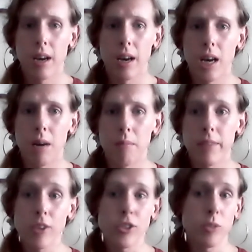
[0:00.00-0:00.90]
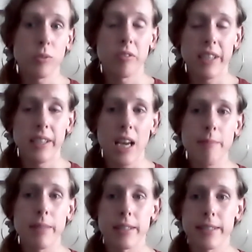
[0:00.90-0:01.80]
They also do it to
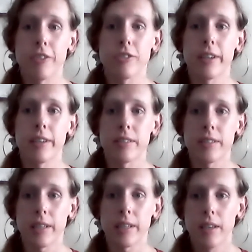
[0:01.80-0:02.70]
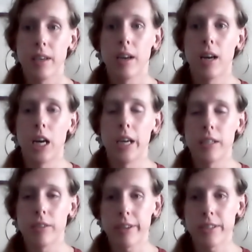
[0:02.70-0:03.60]
Vietnam in the South China Sea.
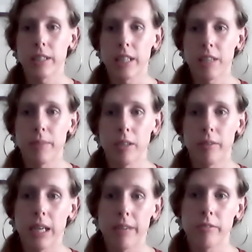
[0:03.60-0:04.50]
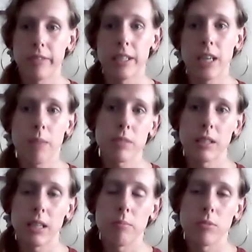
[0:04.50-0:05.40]
Increasingly, they've been going after Vietnam's
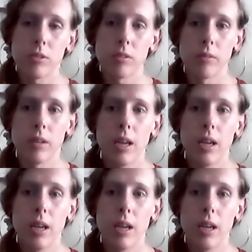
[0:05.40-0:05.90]
claims too.